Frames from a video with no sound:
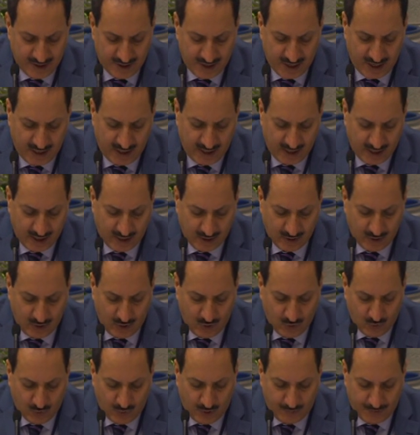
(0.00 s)
essence of
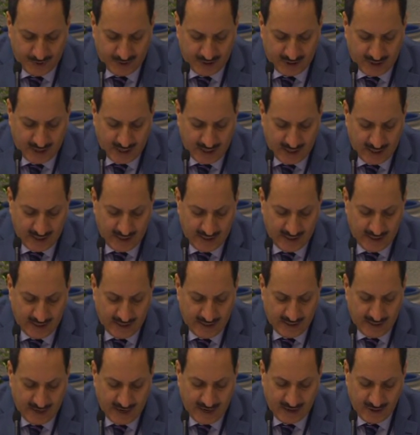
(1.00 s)
humanity has
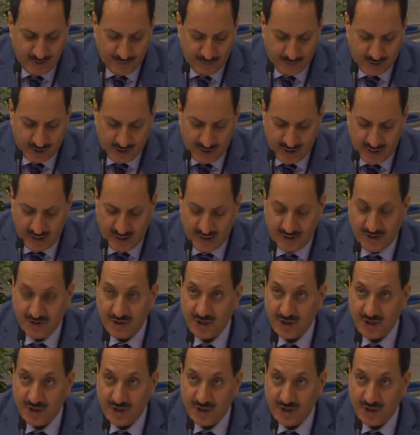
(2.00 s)
always been part of